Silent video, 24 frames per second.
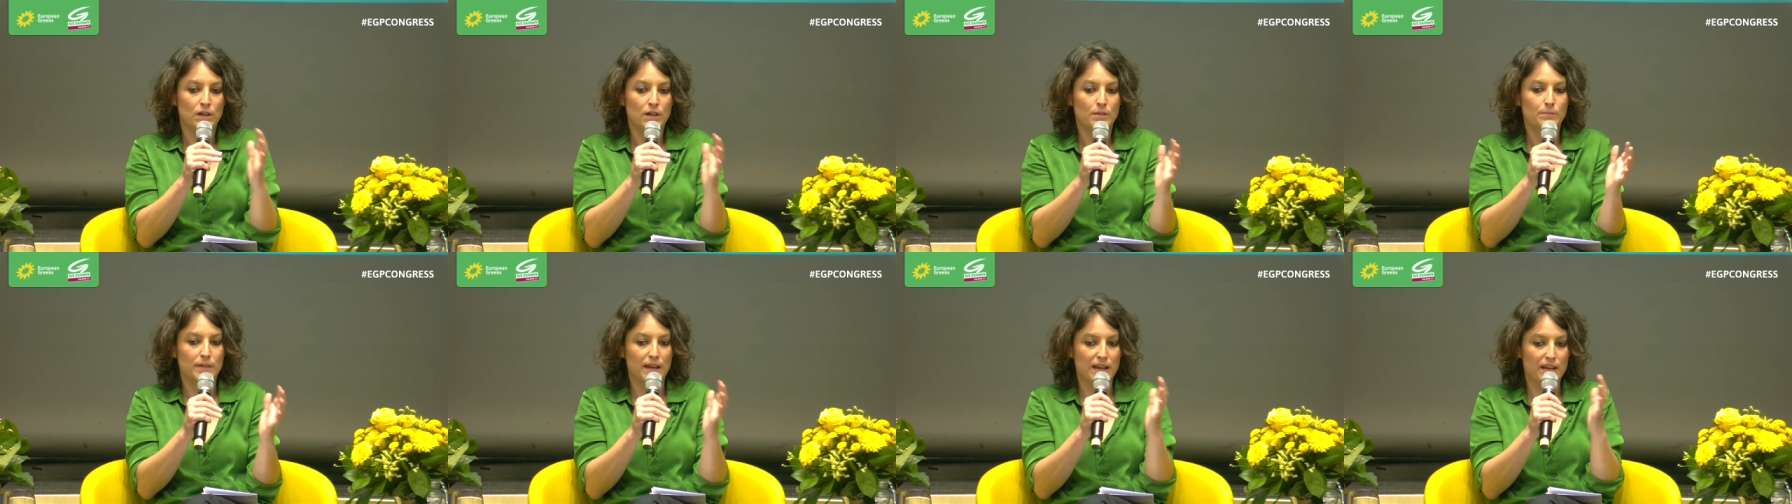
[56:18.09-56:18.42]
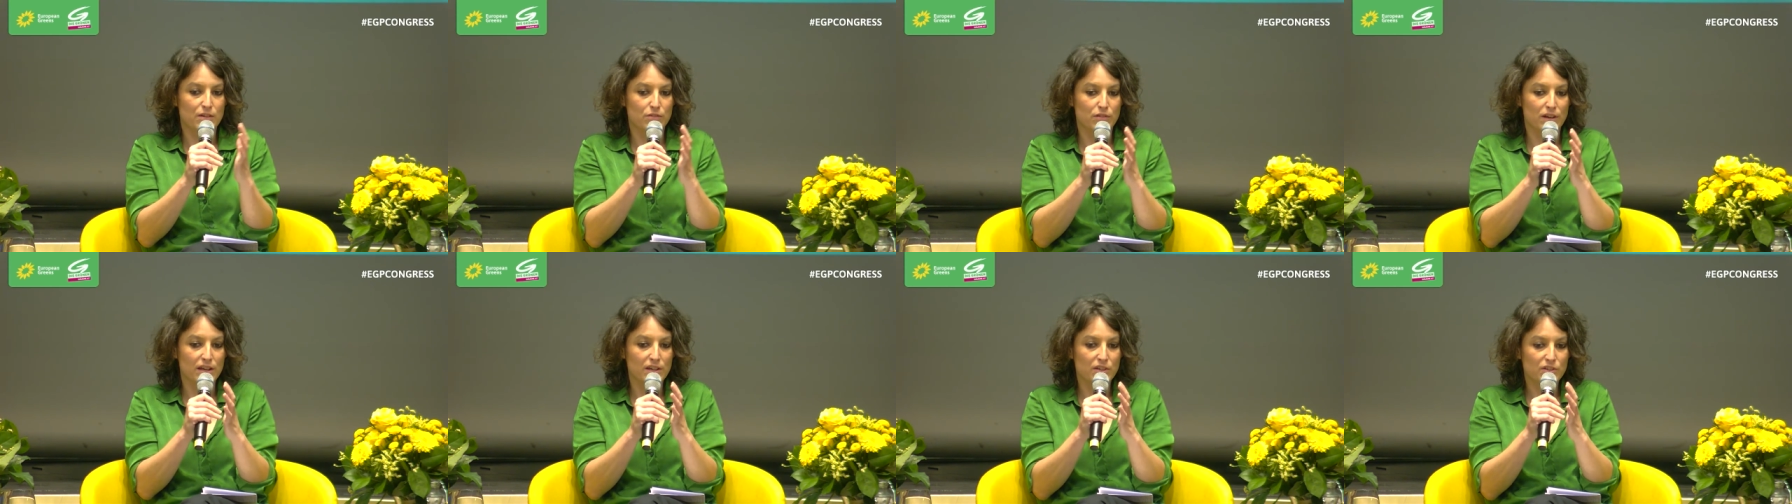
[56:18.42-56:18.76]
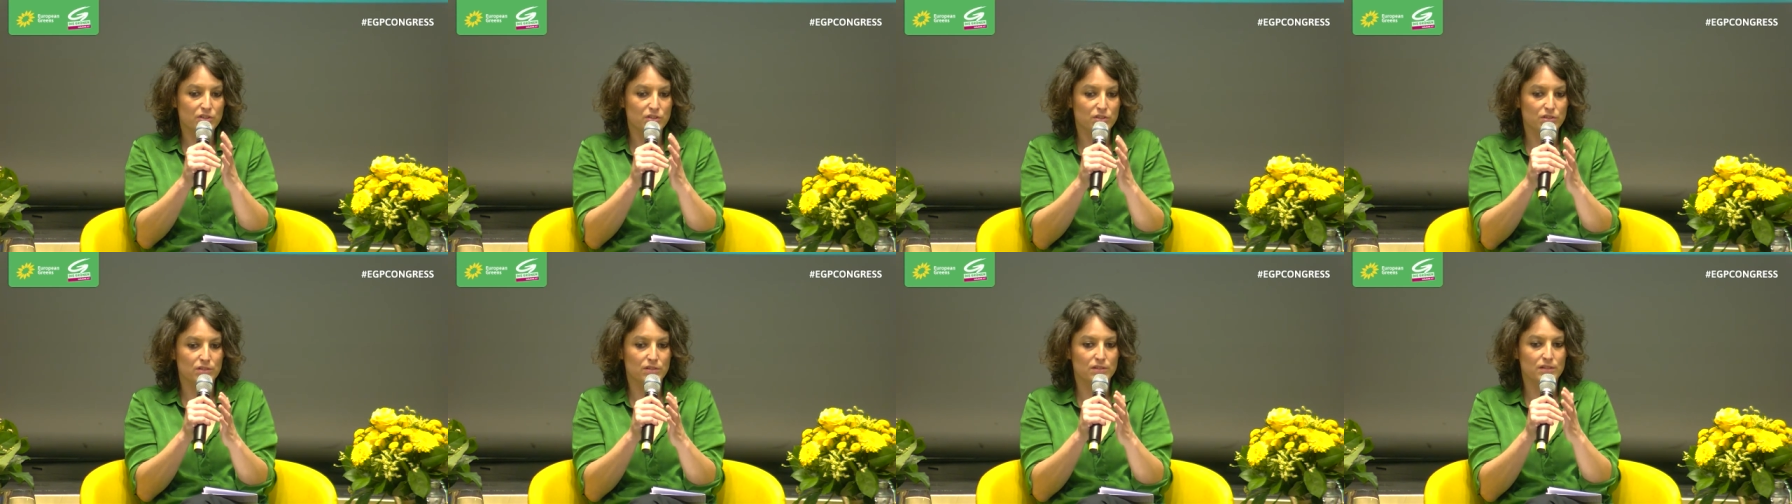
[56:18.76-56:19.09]

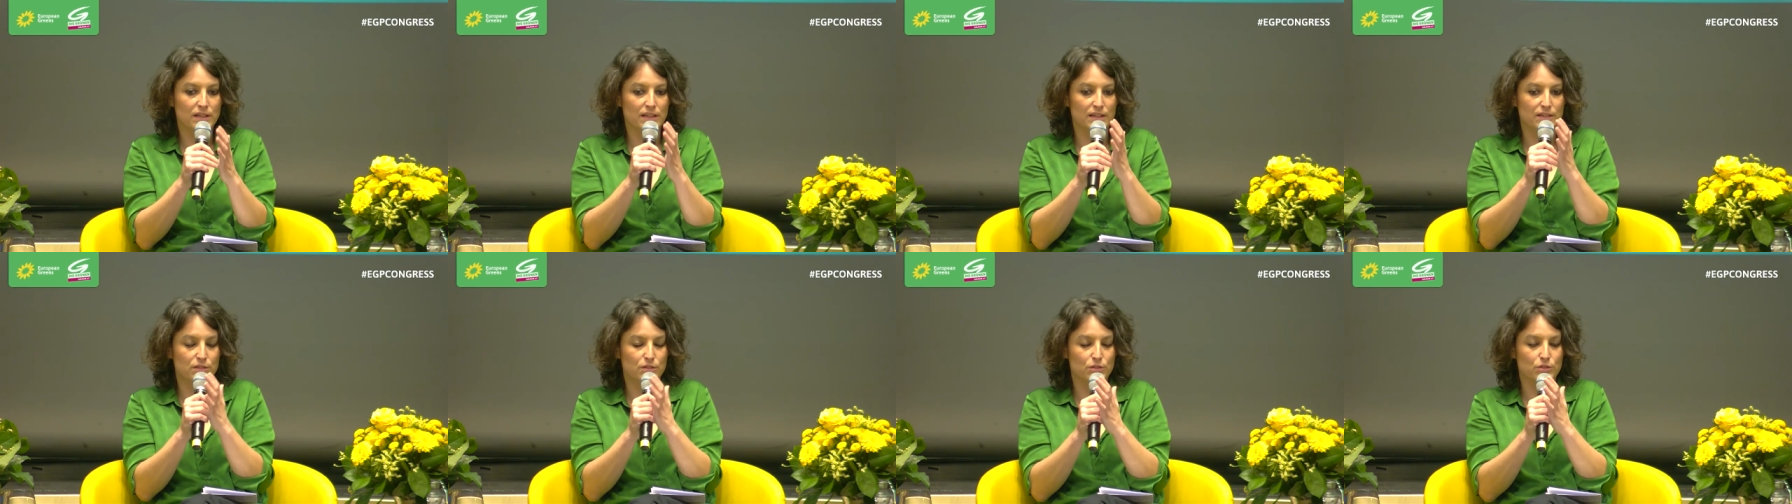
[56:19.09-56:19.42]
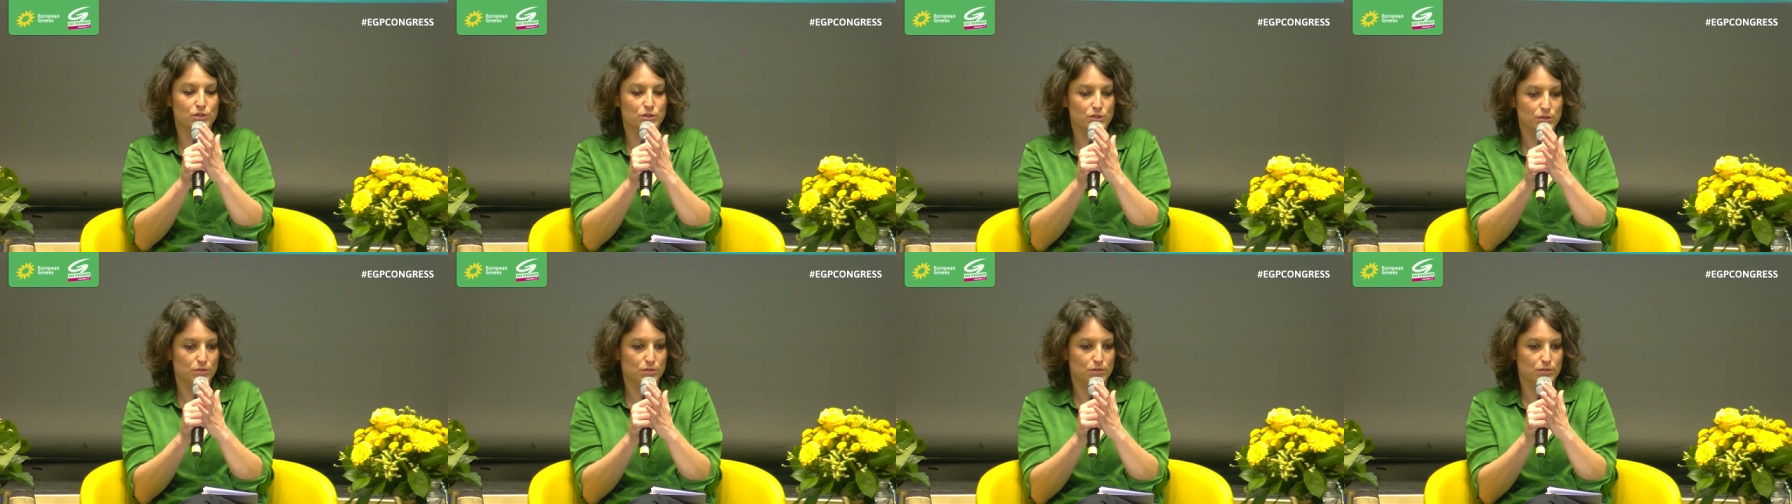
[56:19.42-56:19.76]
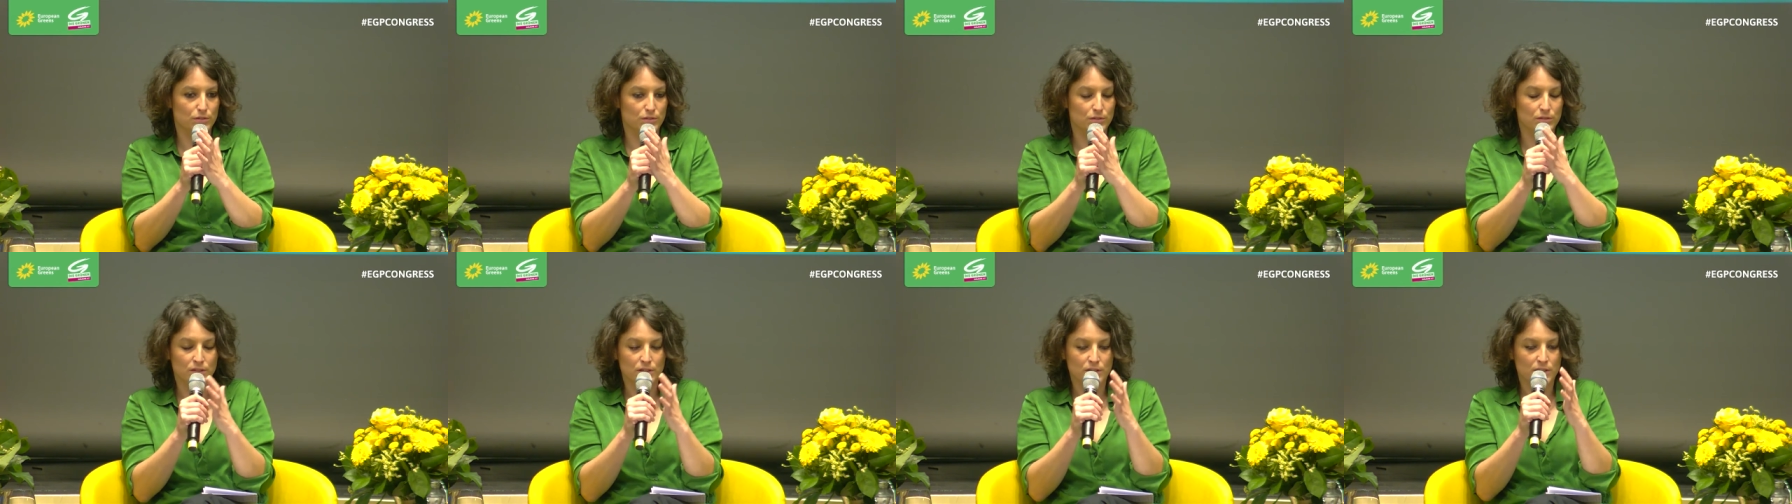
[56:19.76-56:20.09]
migration and
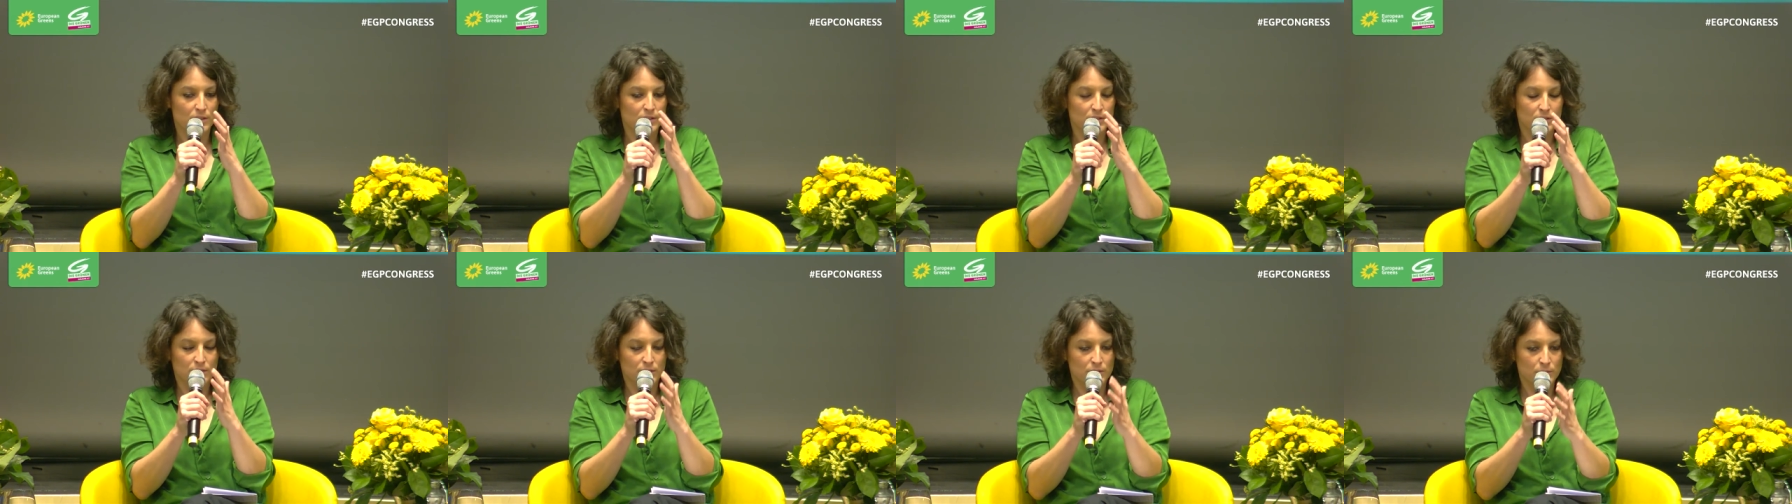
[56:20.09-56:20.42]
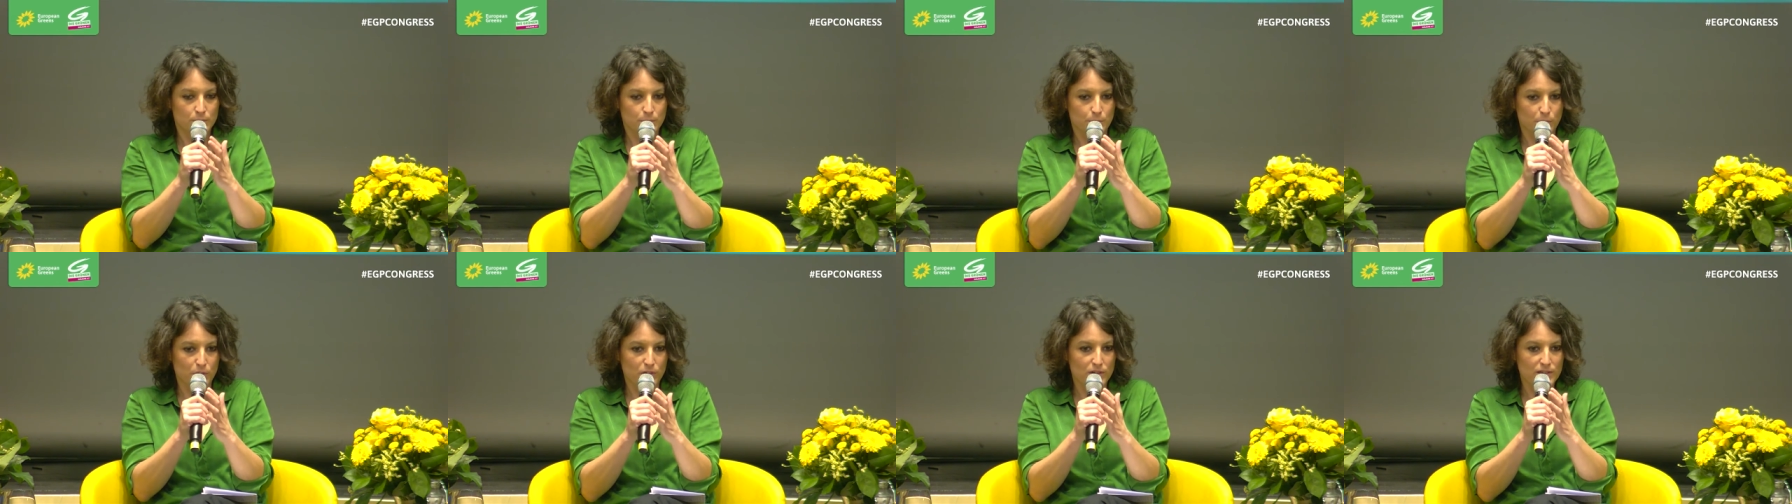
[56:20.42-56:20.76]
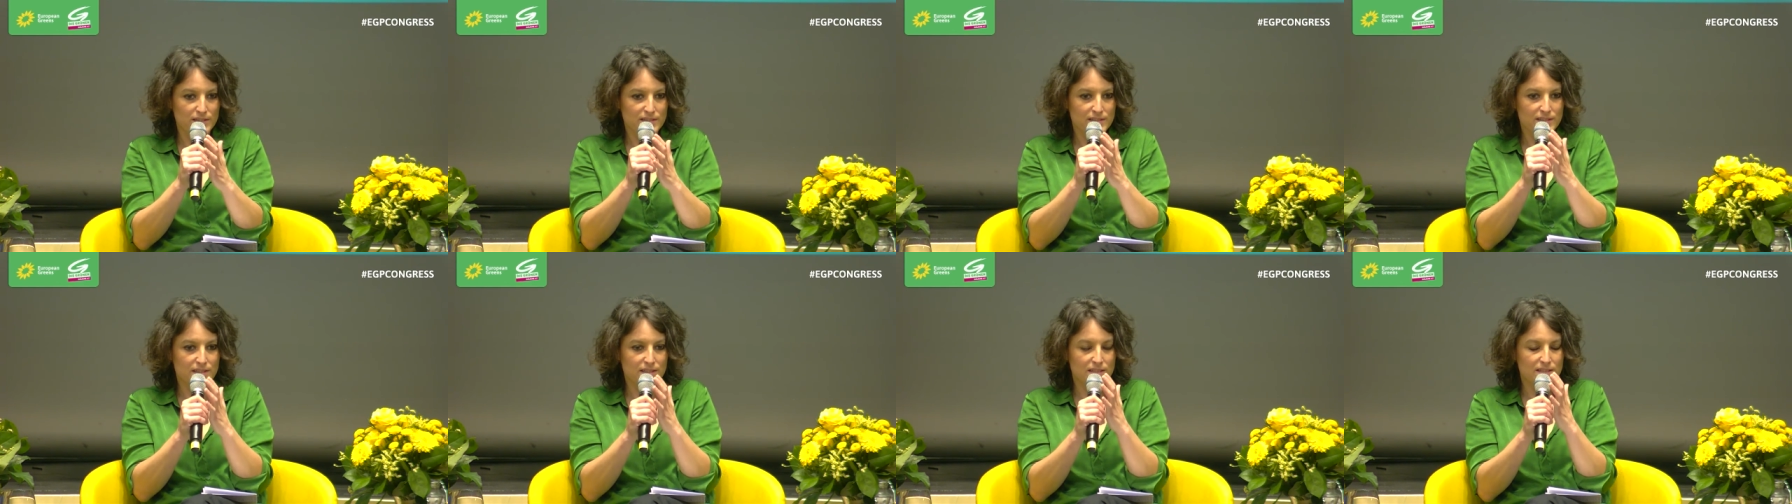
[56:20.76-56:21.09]
social
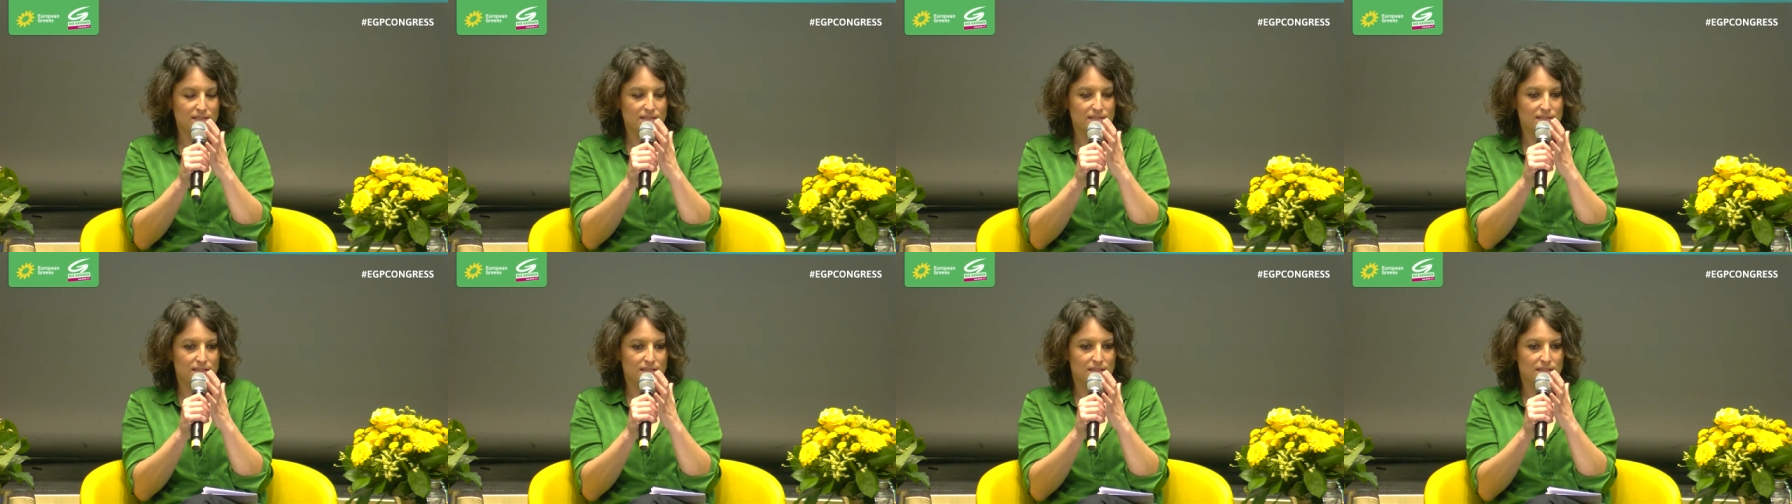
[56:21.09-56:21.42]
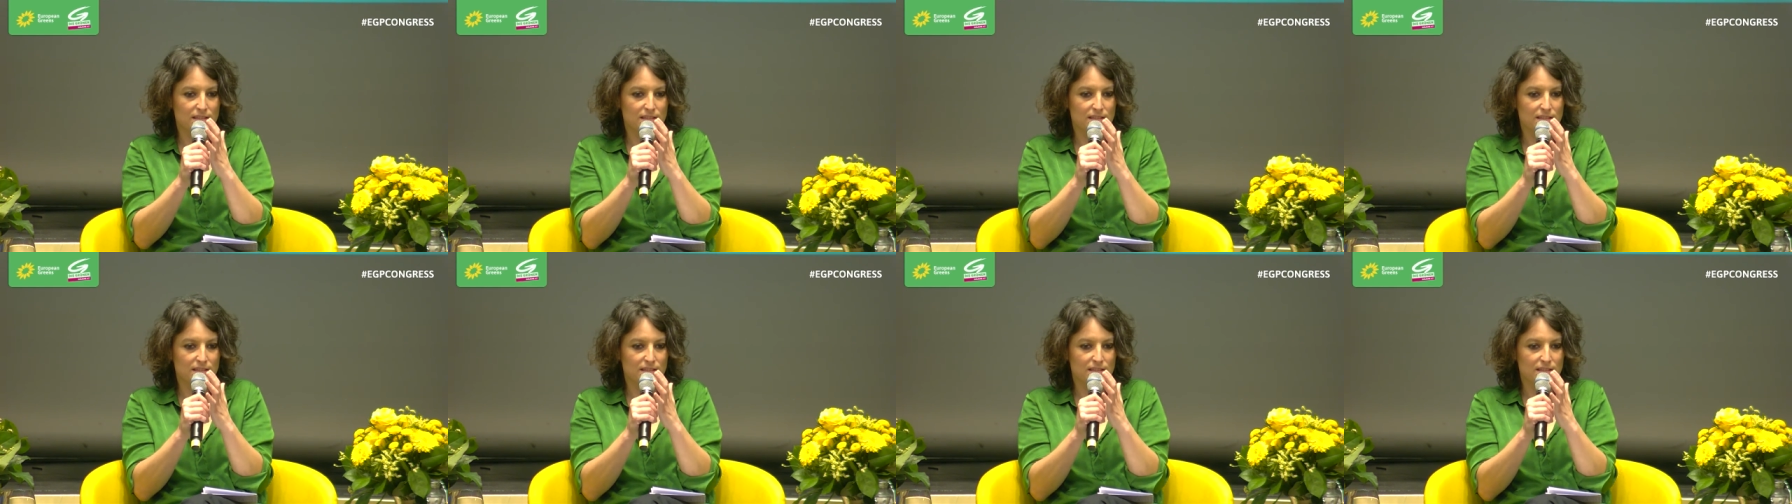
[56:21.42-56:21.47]
policies,